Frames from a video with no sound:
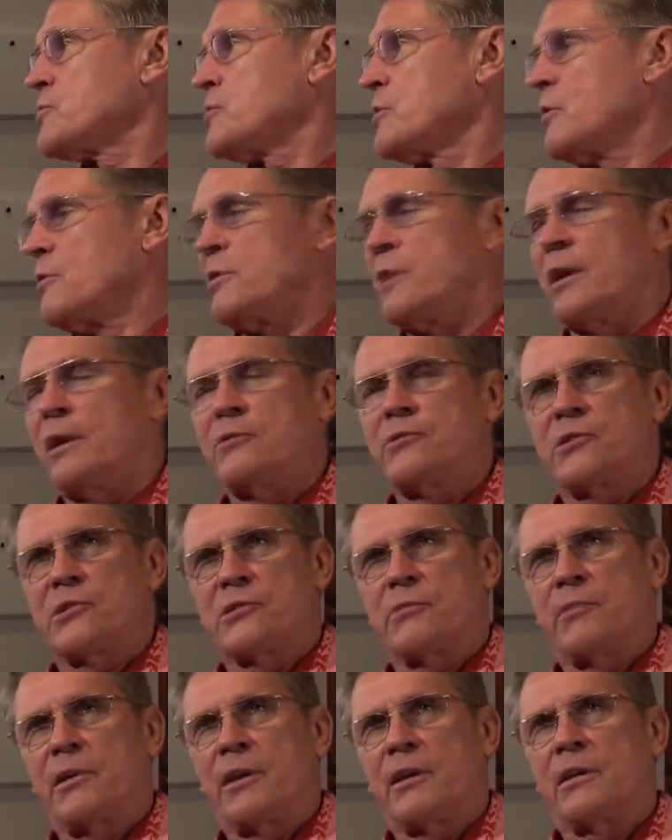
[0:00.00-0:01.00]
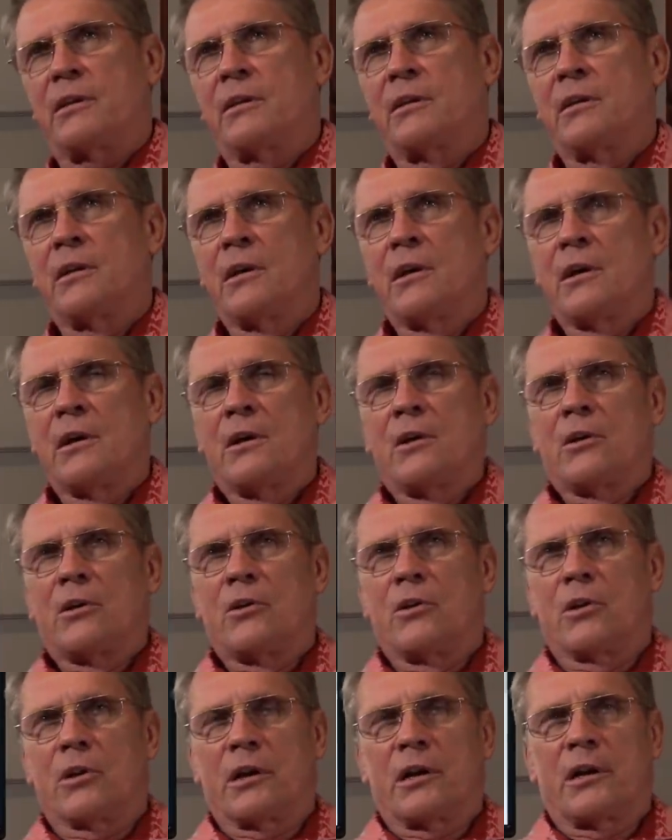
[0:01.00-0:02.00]
slow down just a minute.
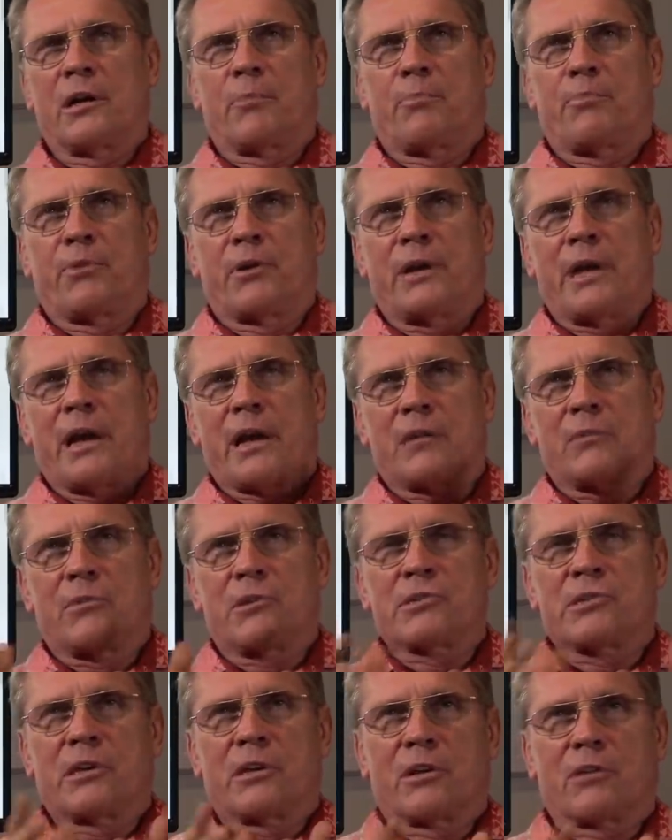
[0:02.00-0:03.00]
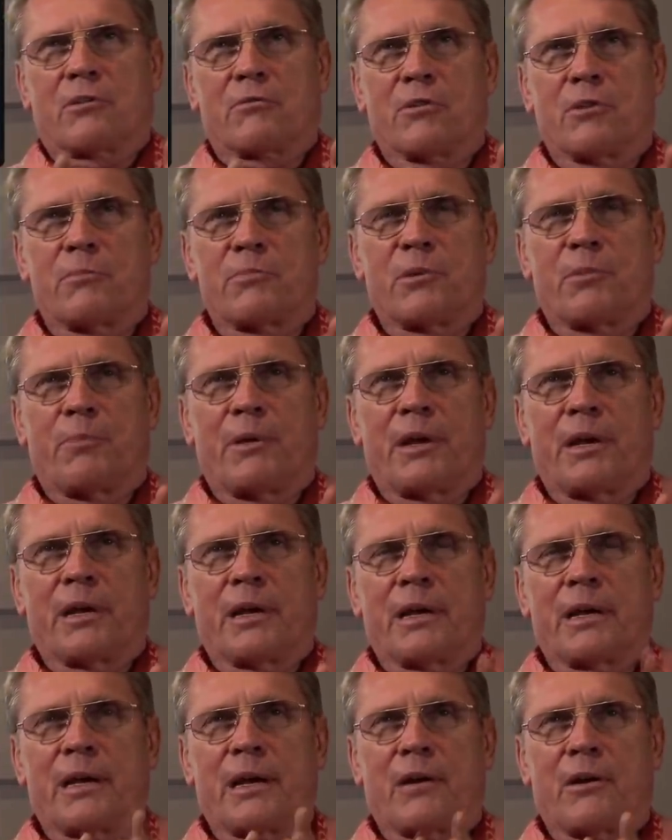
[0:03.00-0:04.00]
You're going to put animals in a group
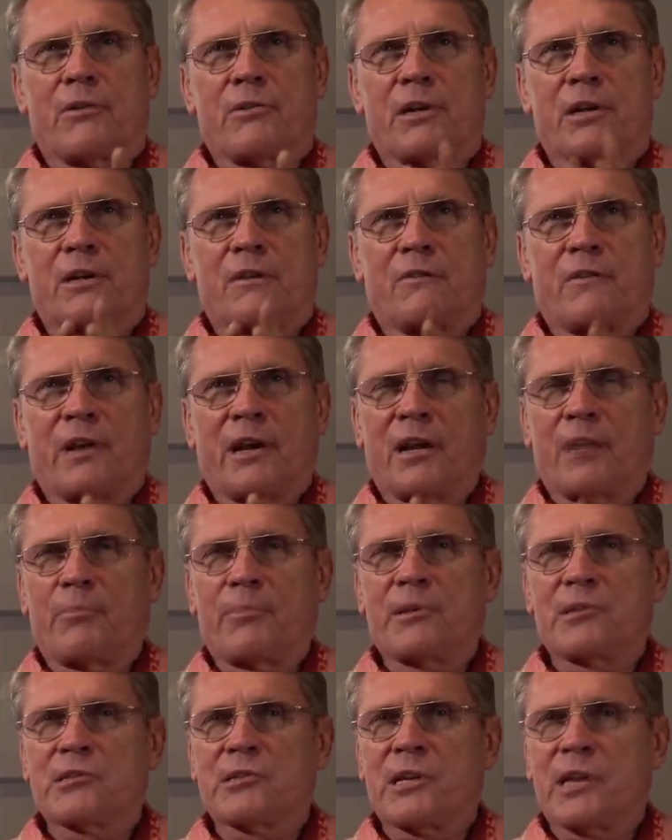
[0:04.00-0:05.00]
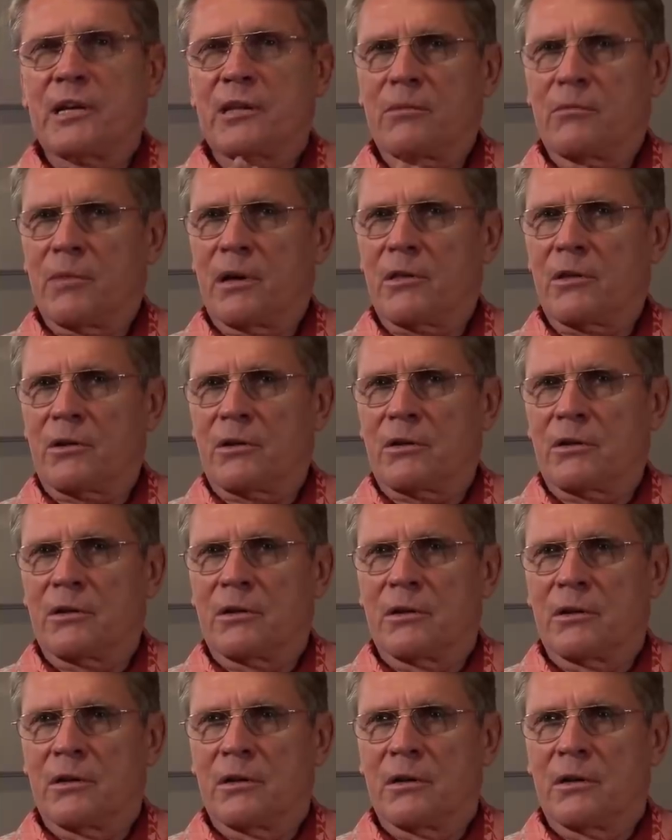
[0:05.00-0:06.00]
depending on how they develop inside the mother.
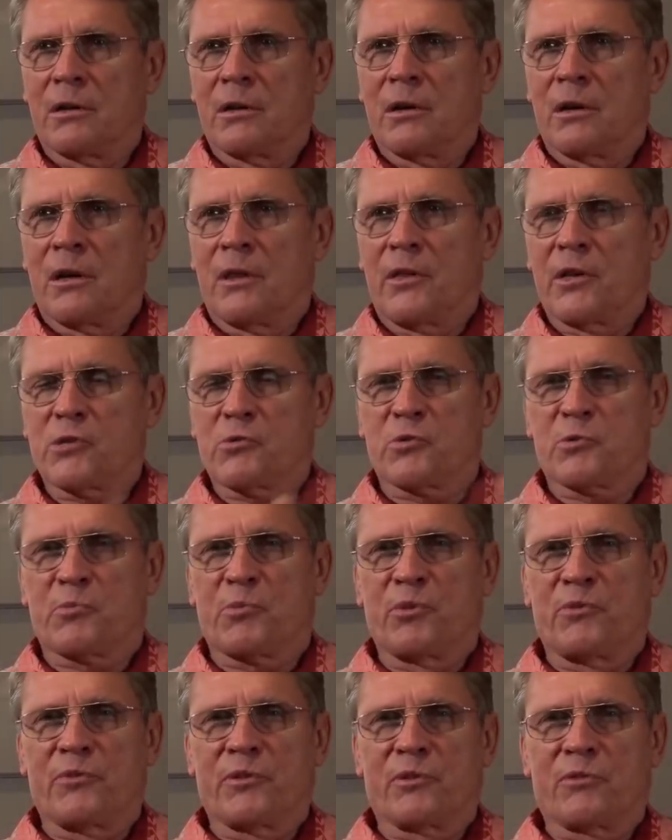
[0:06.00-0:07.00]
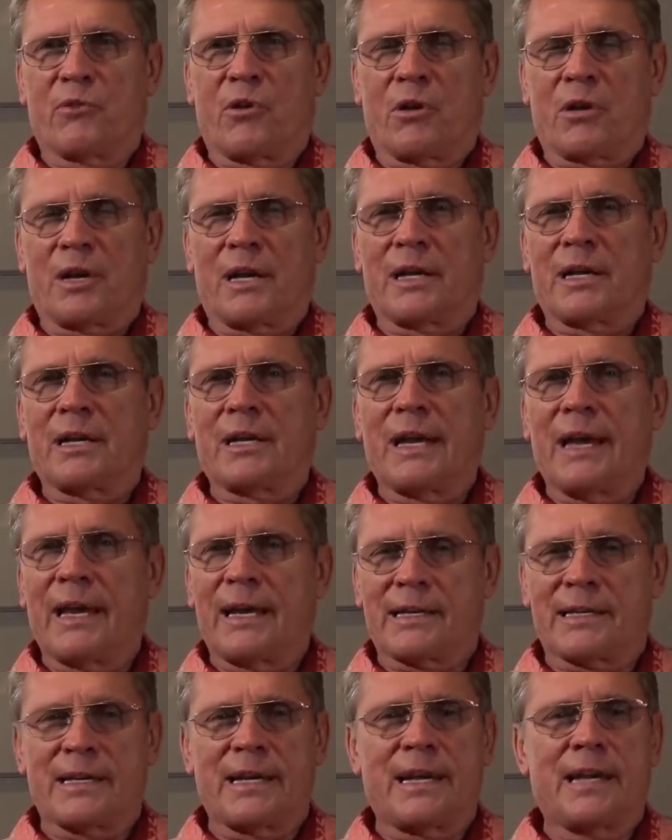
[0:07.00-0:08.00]
This was proven wrong like in
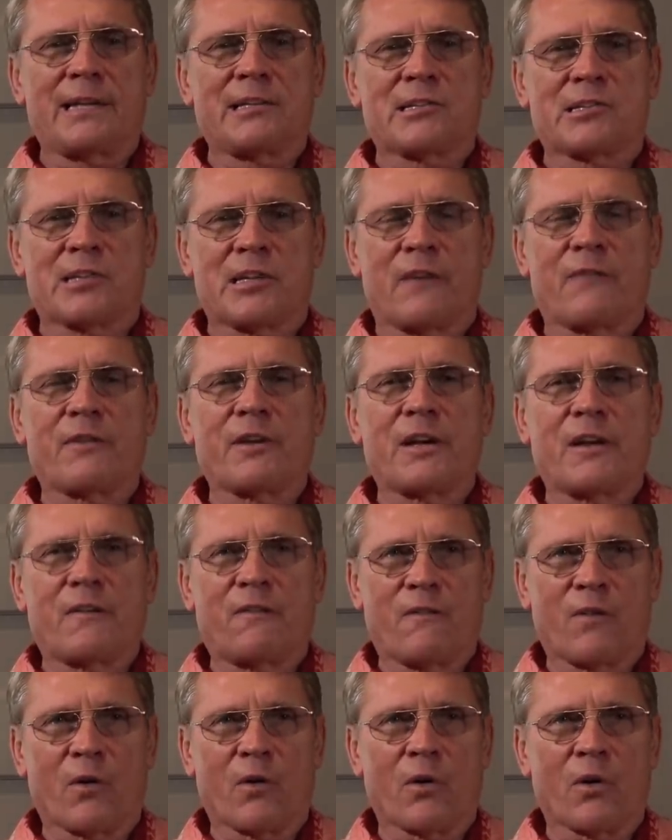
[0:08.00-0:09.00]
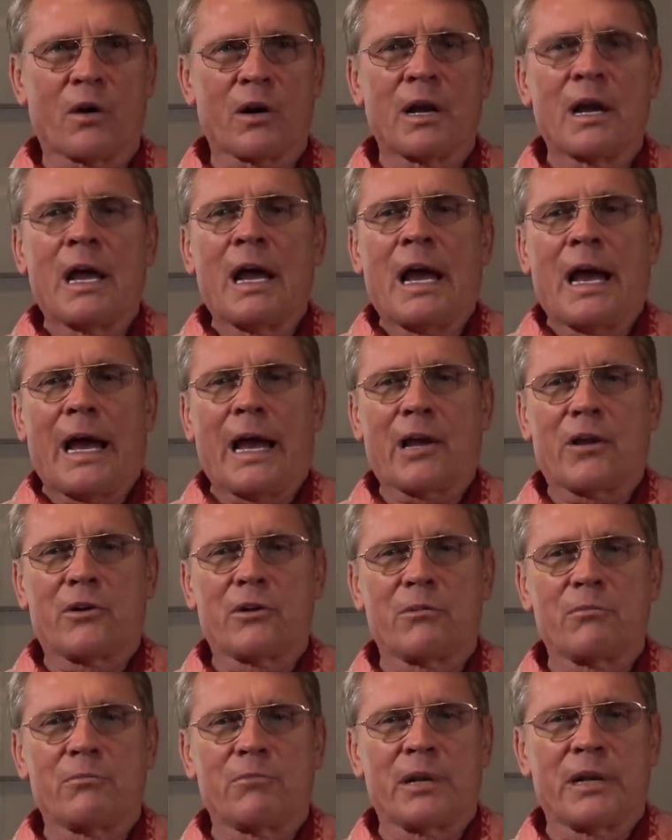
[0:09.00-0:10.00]
eighteen seventy-four. I
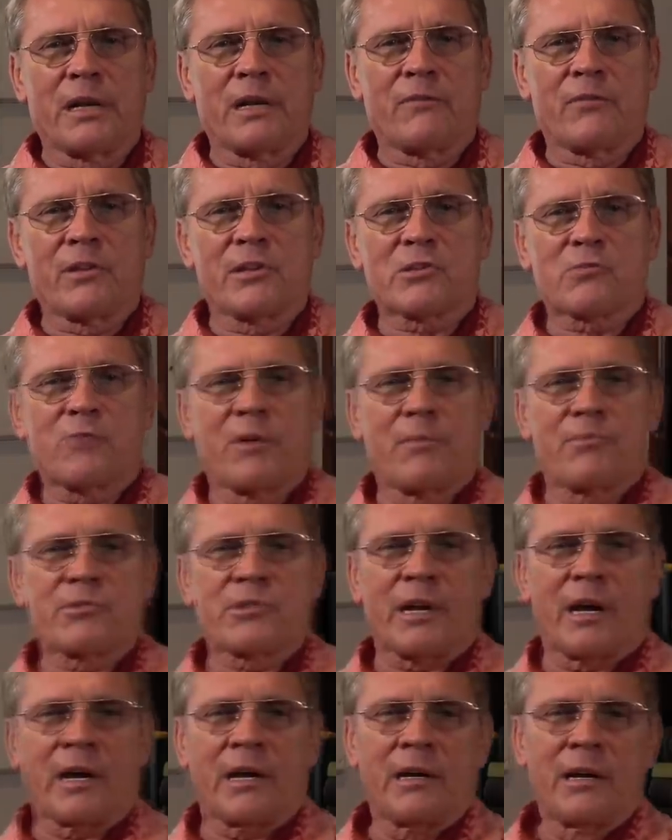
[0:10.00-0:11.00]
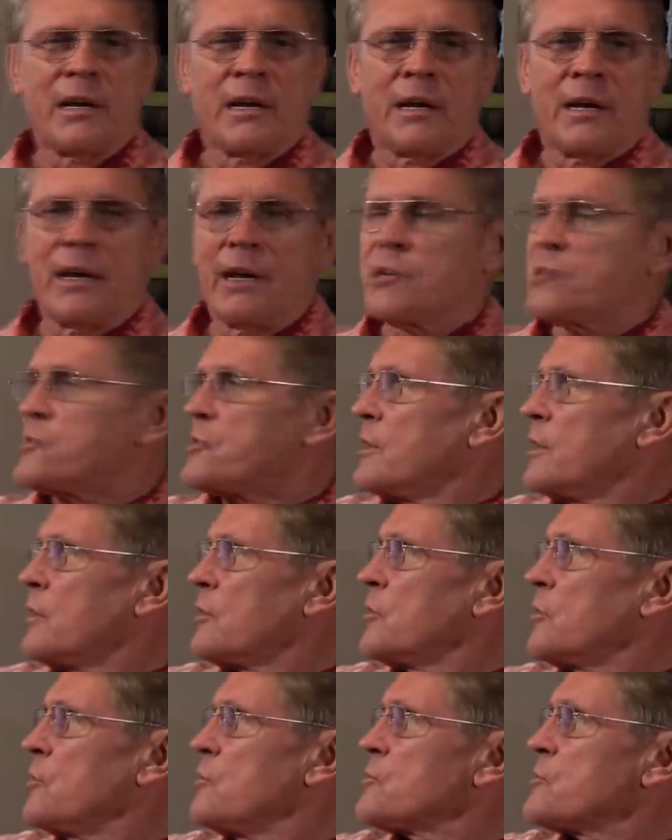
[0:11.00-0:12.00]
couldn't believe this website is
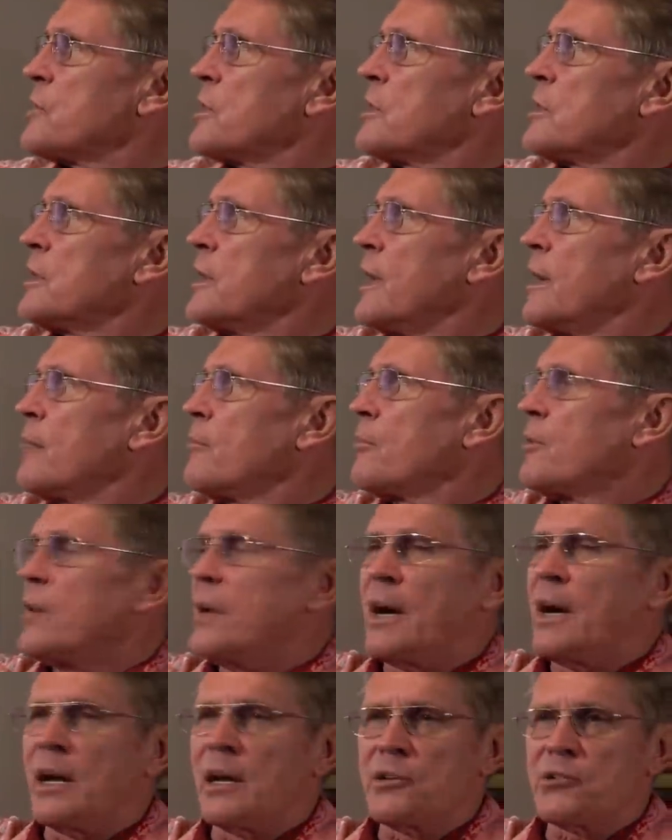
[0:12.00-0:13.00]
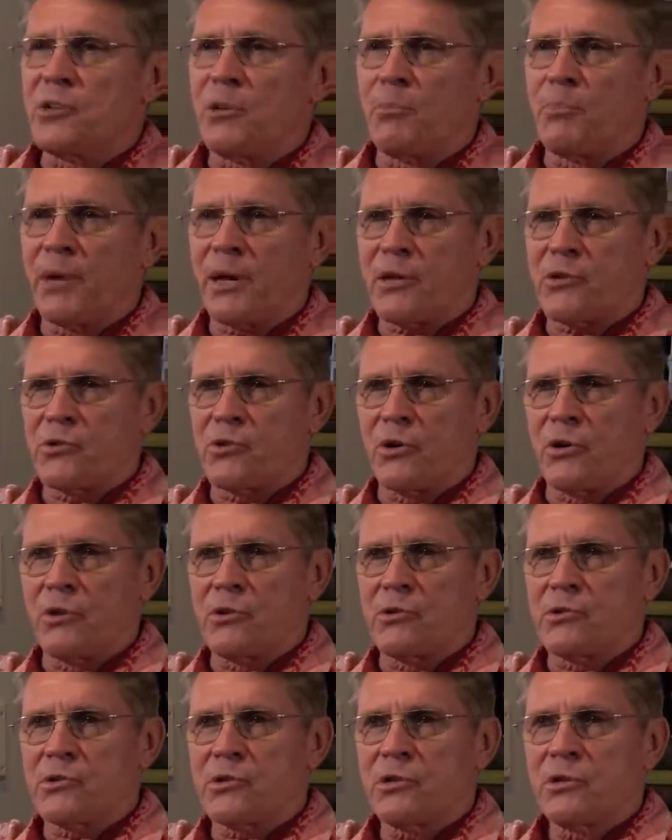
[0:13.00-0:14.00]
still using the embryology
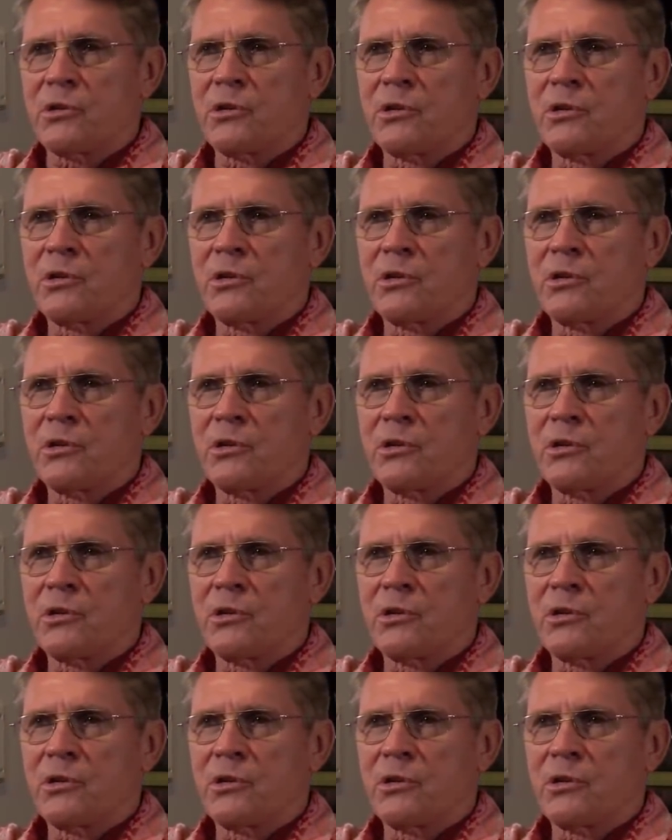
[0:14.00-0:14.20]
pictures